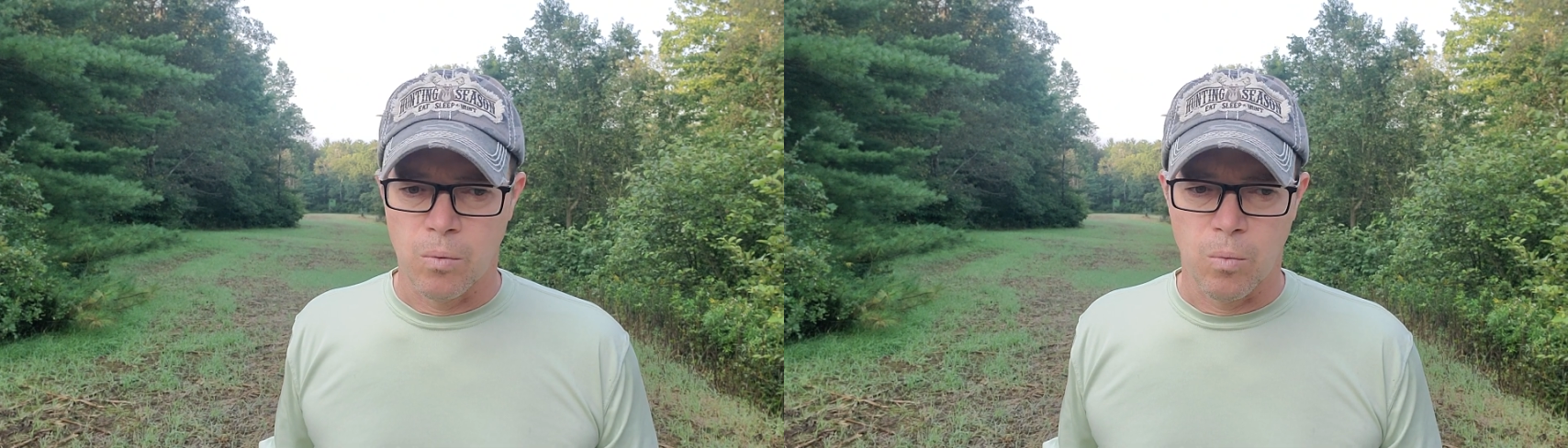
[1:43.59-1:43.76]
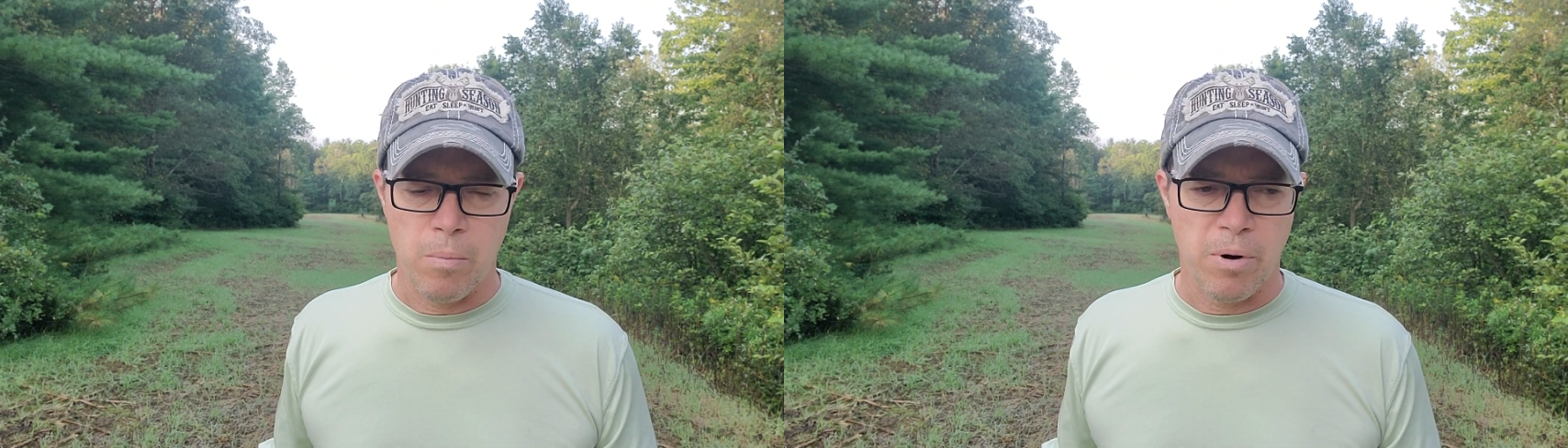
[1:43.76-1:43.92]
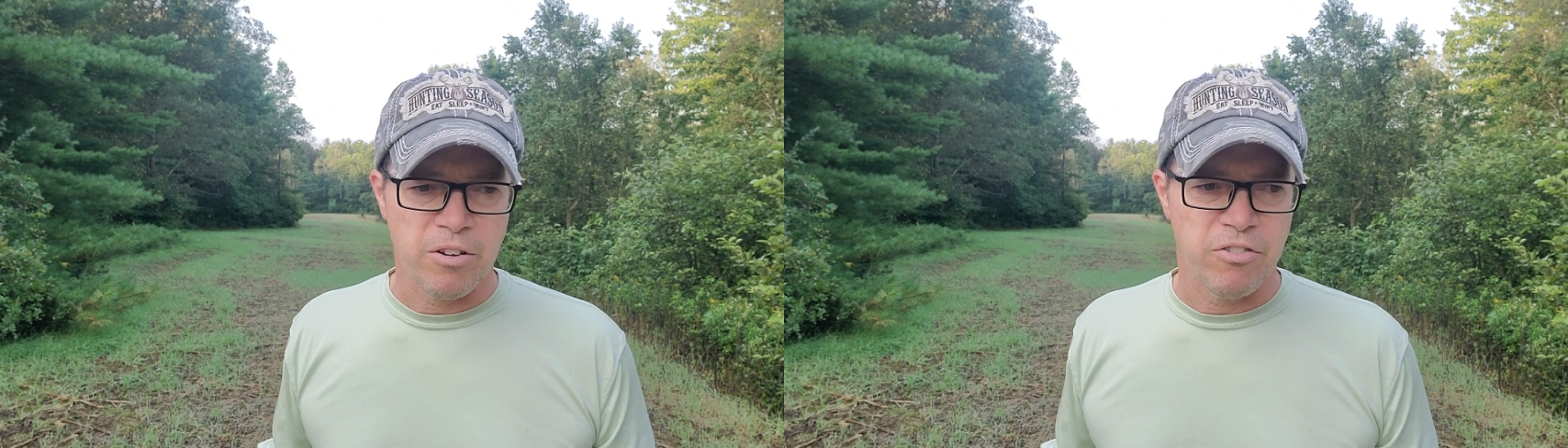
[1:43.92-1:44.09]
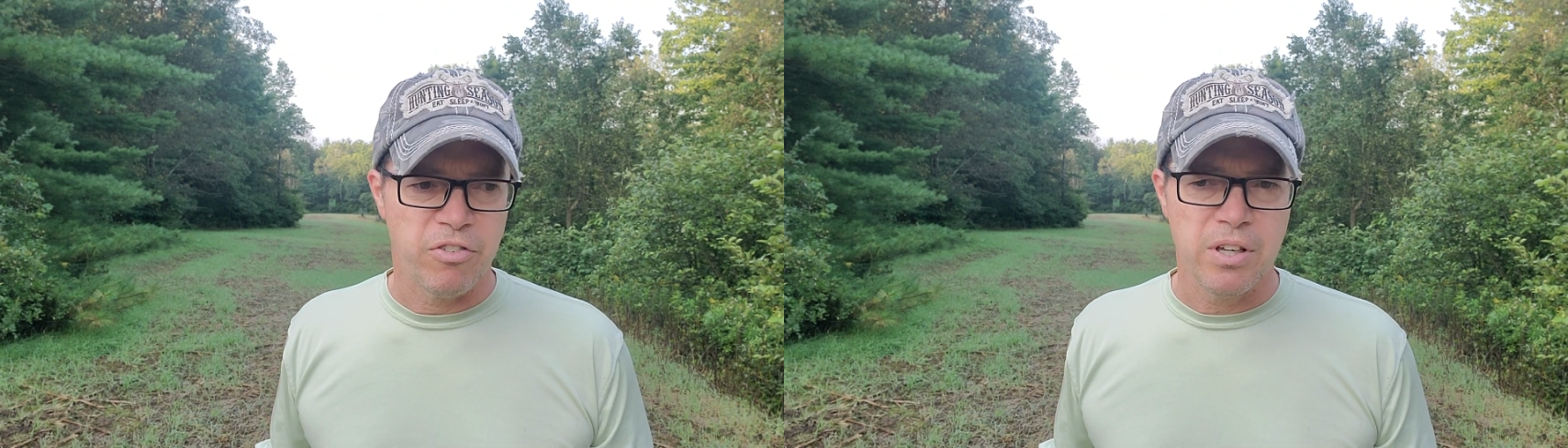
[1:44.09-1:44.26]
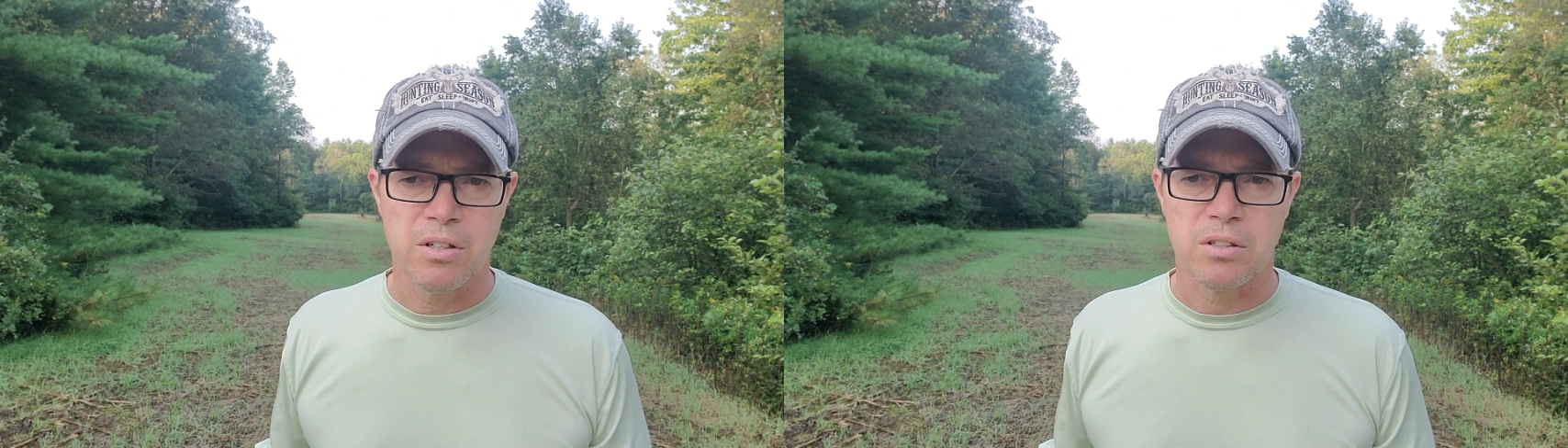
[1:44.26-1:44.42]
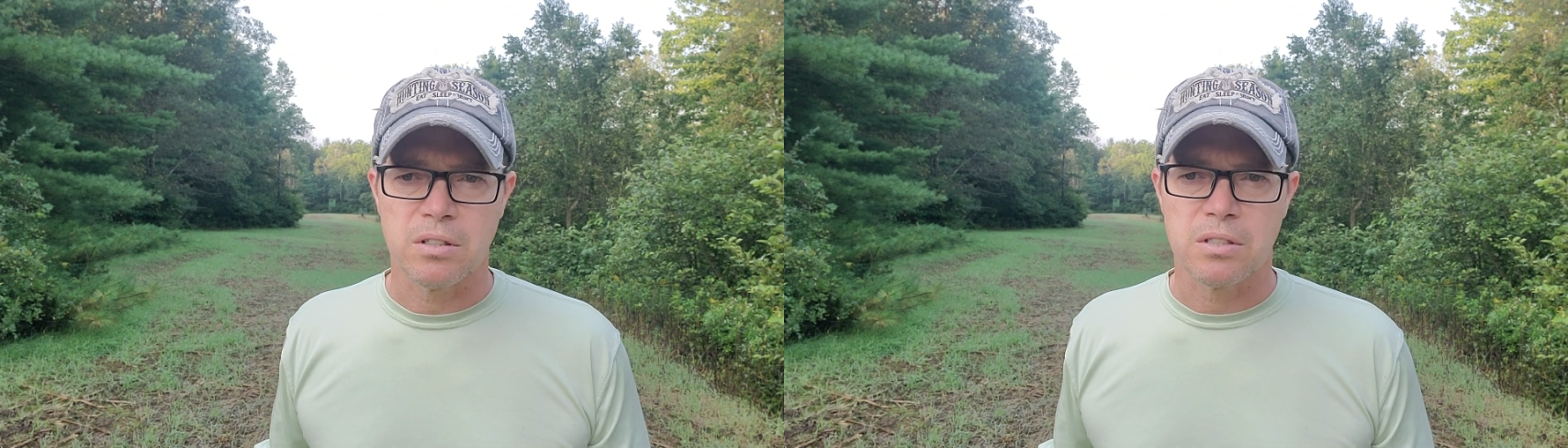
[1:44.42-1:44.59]
Well, my
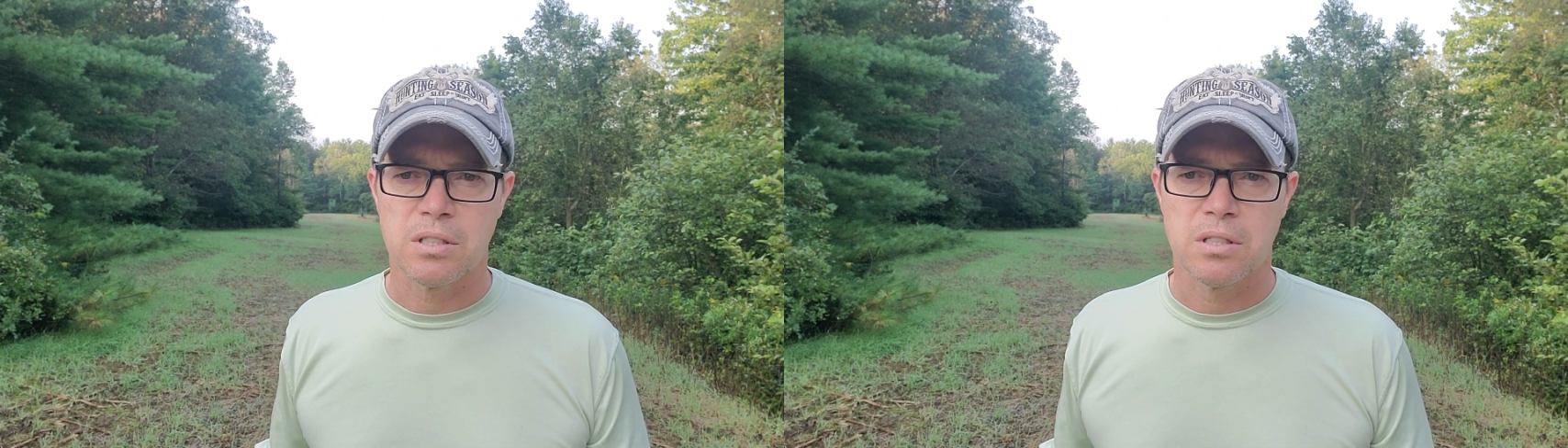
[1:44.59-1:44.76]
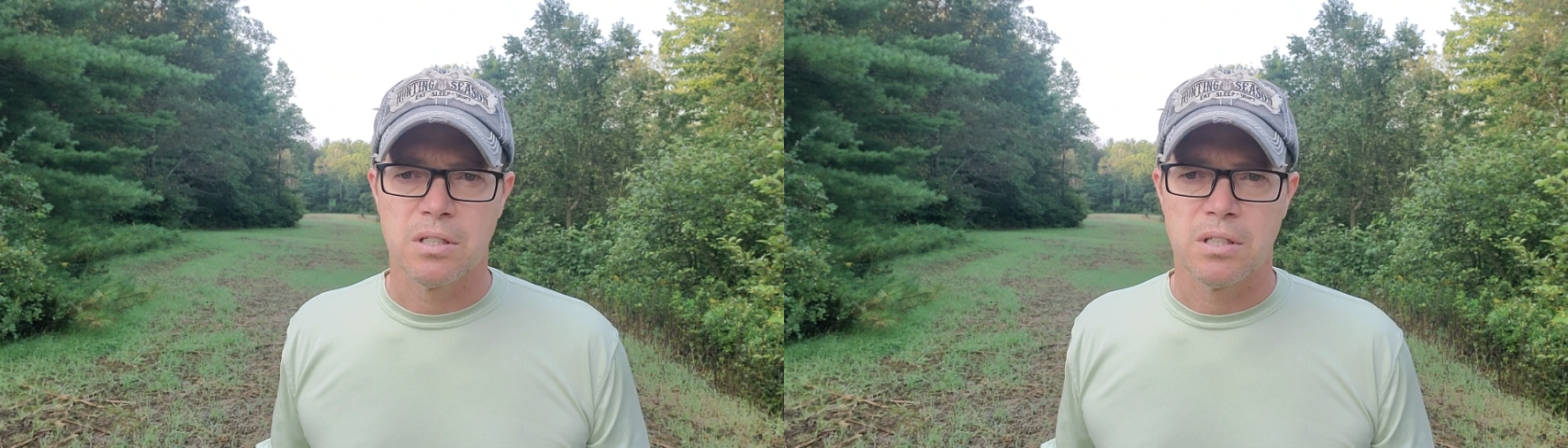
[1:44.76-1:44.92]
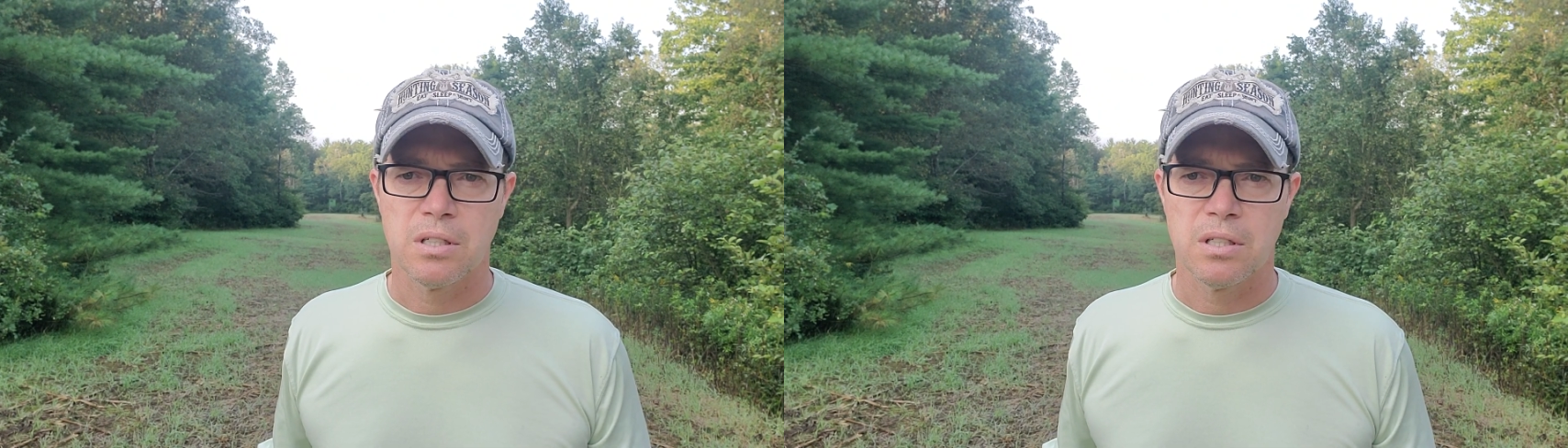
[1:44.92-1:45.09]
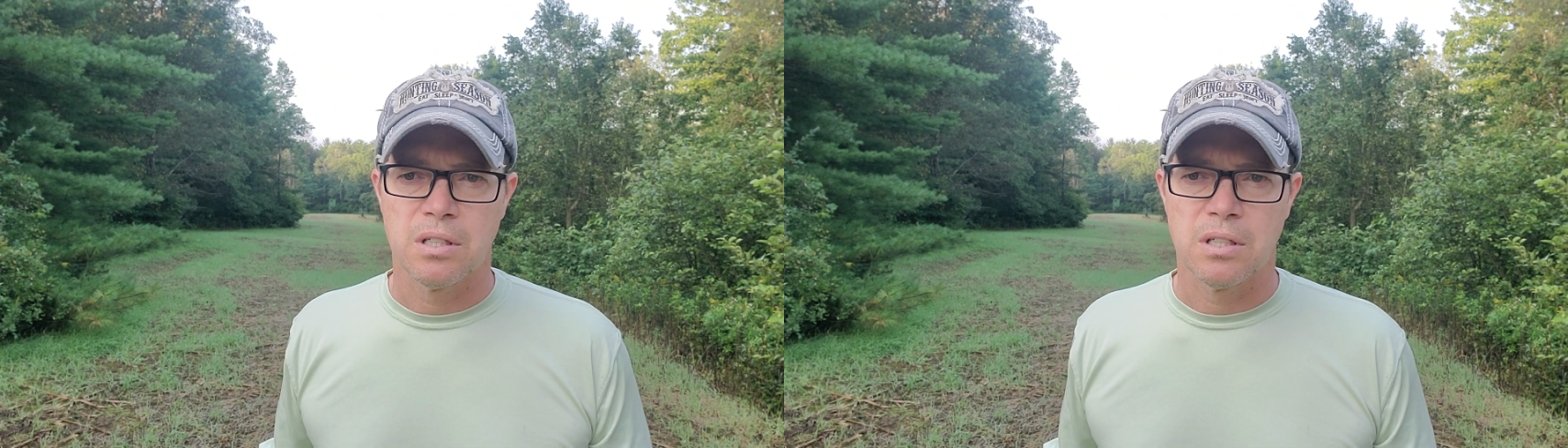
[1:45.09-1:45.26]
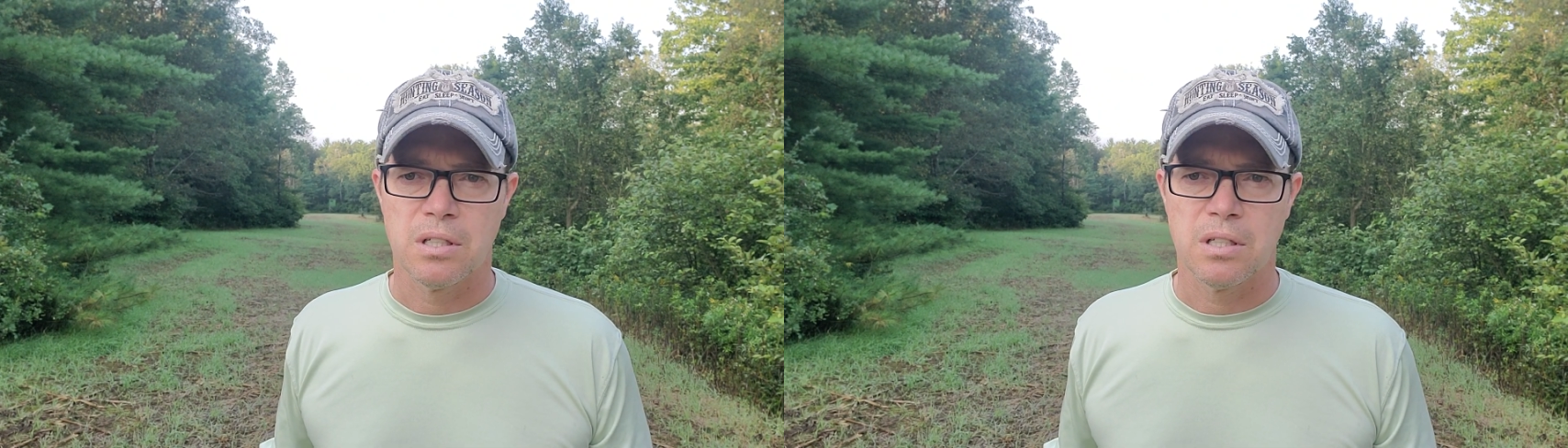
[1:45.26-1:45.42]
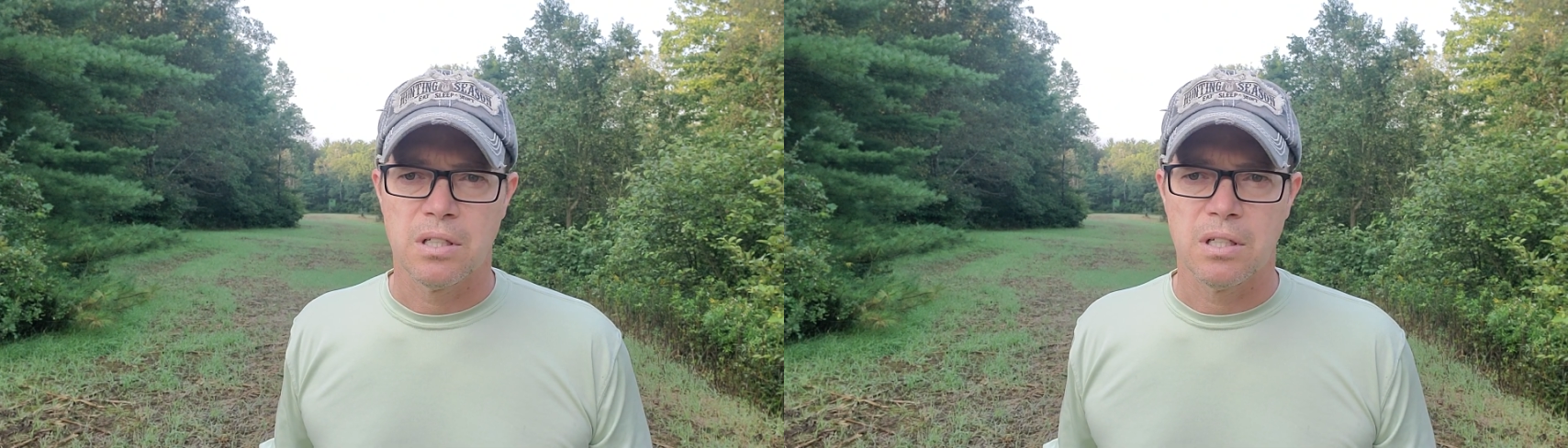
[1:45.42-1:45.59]
field
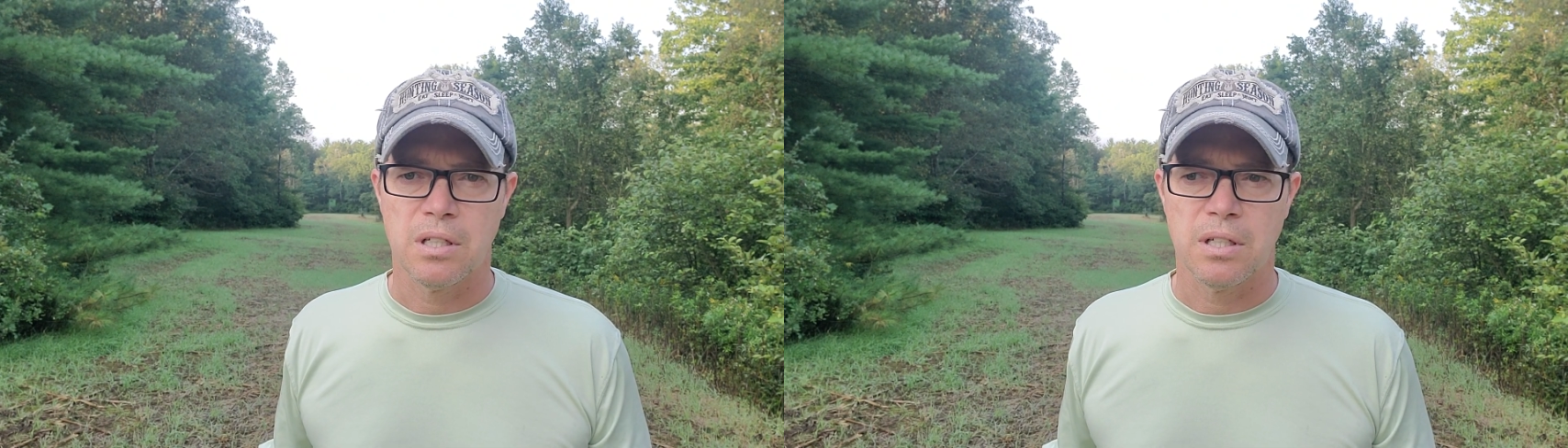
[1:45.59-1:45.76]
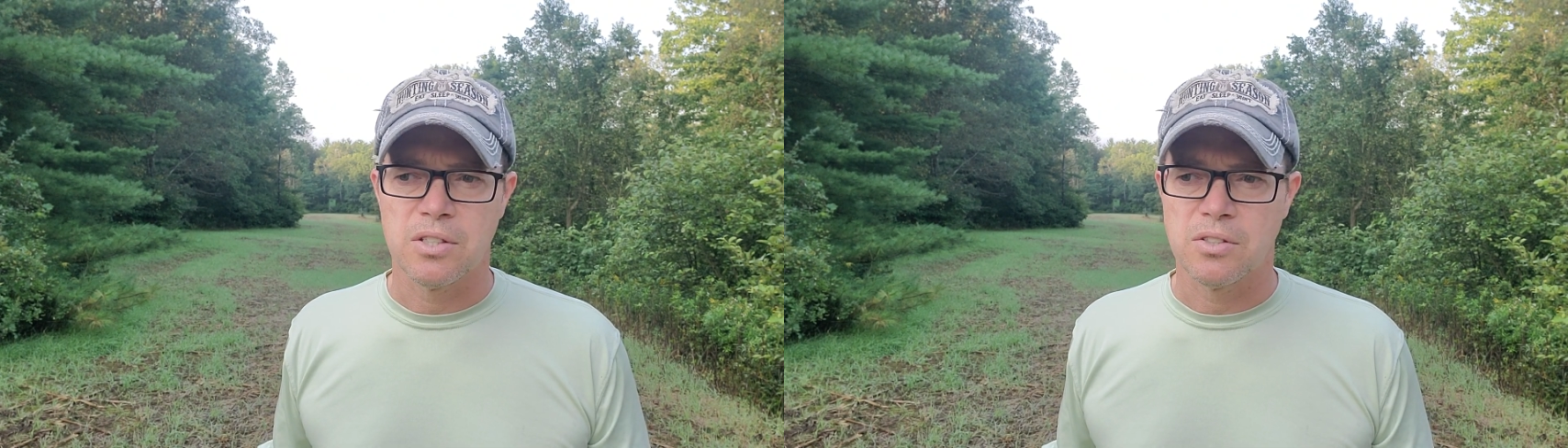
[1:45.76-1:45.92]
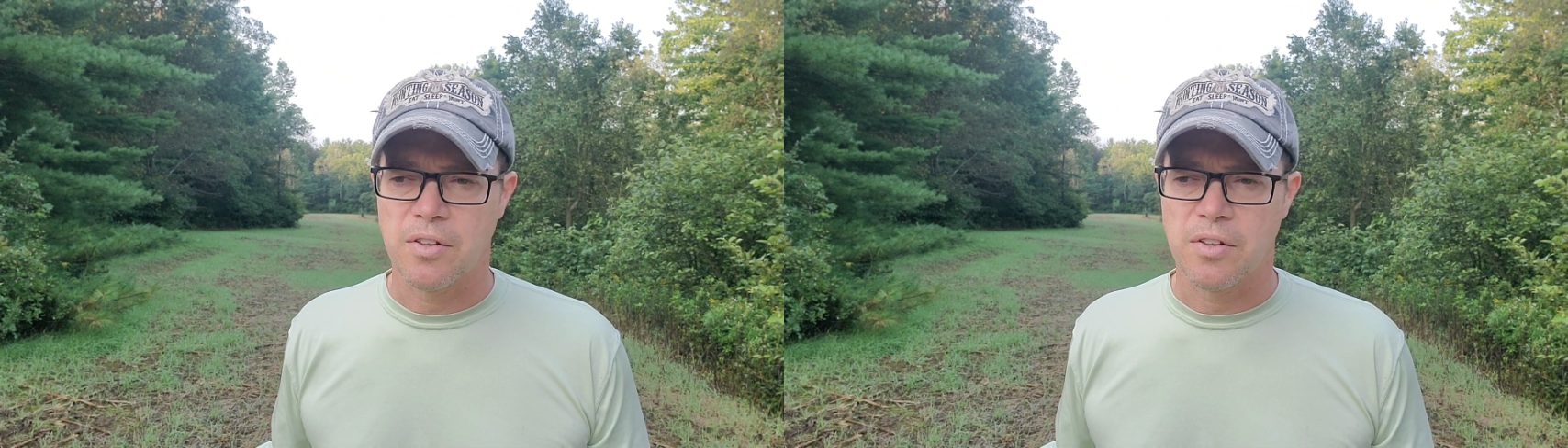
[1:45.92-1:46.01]
is